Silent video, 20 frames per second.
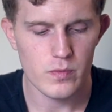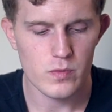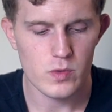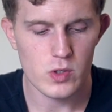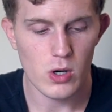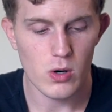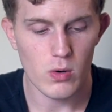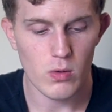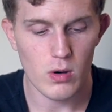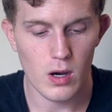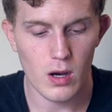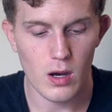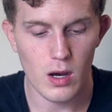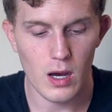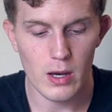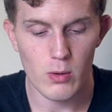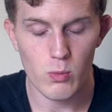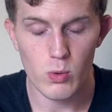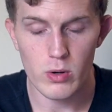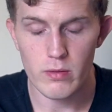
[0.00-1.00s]
So
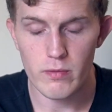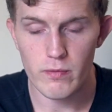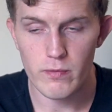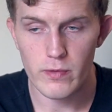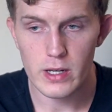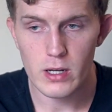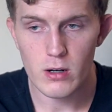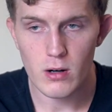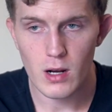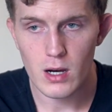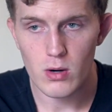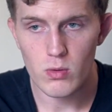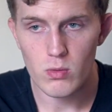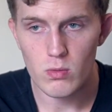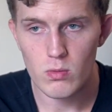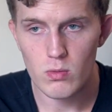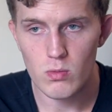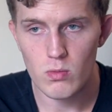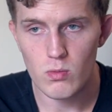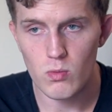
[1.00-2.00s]
I would figure
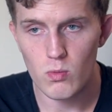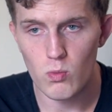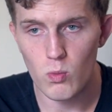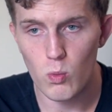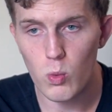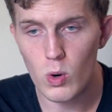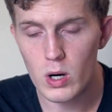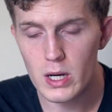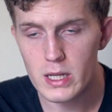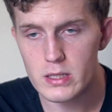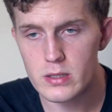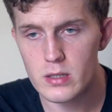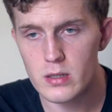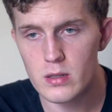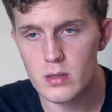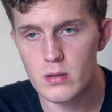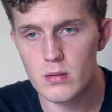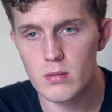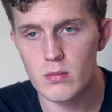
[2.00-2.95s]
out what